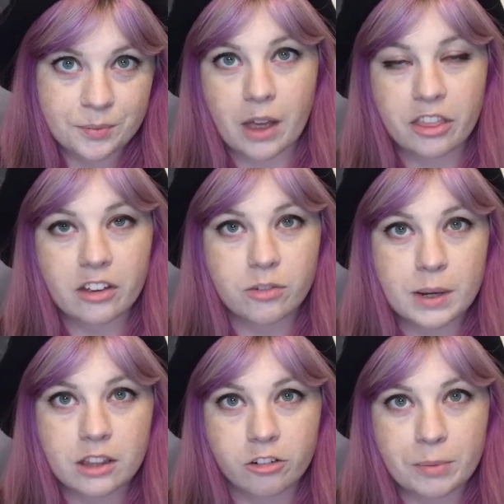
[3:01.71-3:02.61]
I think for
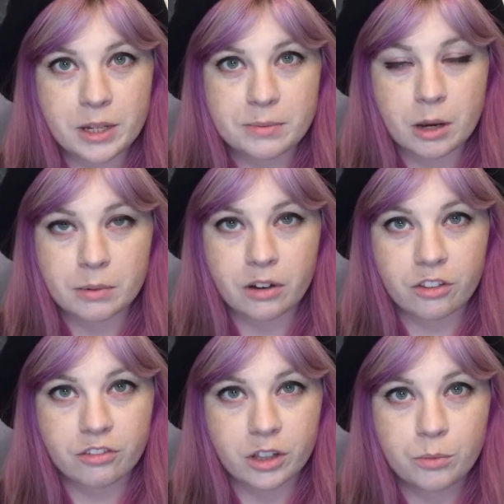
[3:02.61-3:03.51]
me the creepiest moment of
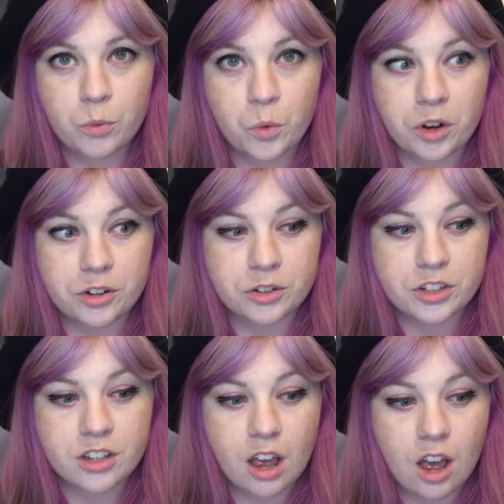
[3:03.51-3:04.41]
the film
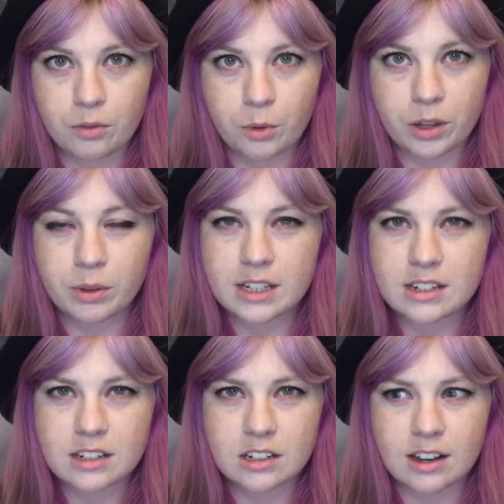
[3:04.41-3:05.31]
was whether we
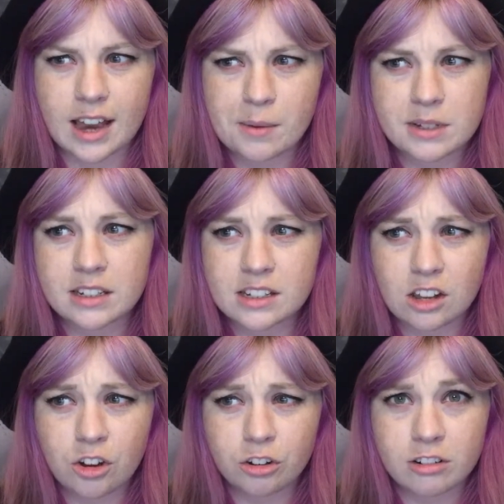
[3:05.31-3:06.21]
listened to a captain's
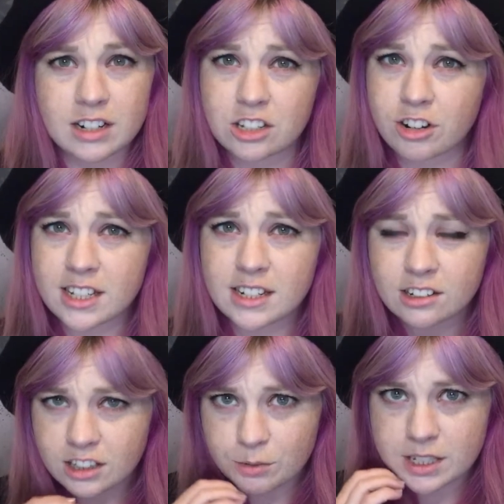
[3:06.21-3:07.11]
log or a distress
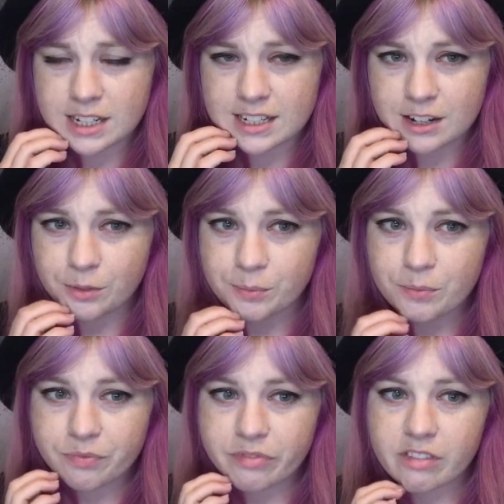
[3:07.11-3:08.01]
signal that was sent out,
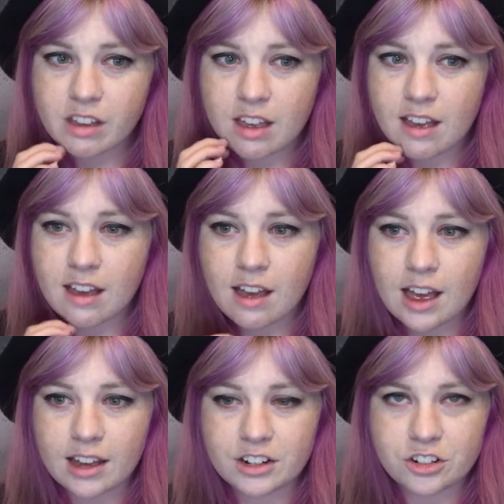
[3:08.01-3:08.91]

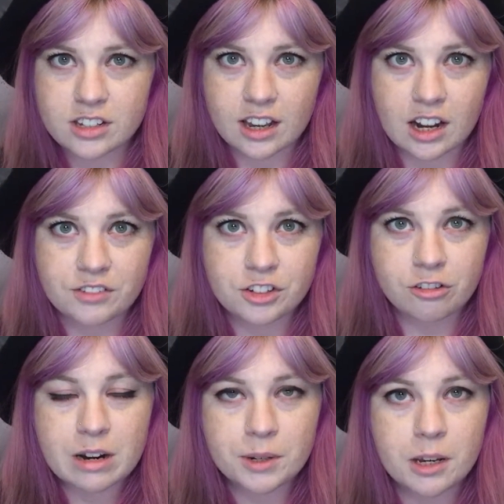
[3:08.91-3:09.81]
and it's just a kind of
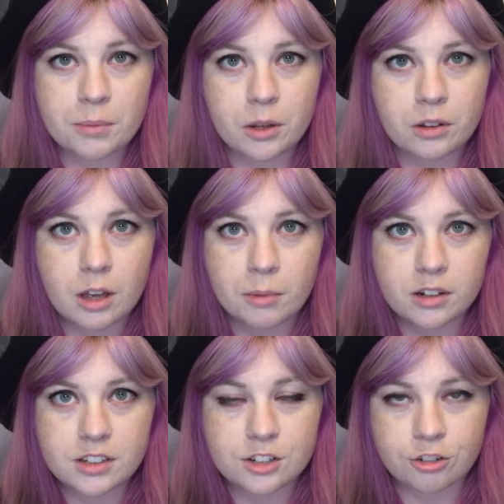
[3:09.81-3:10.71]
screaming, but
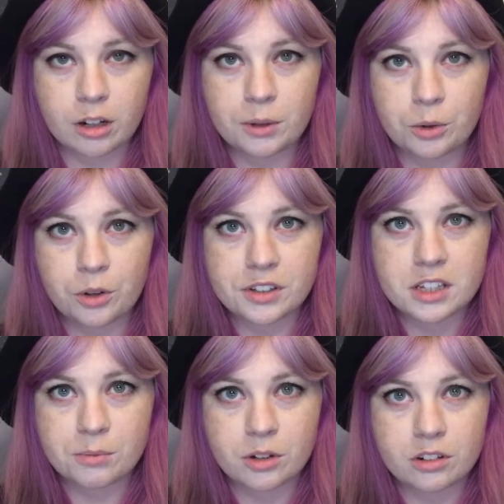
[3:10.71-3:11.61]
amongst the screaming was
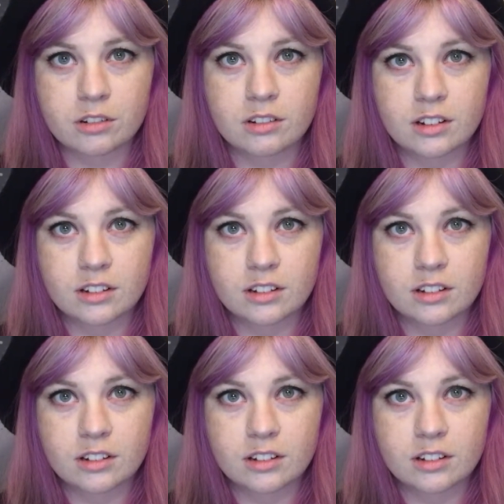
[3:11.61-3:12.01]
someone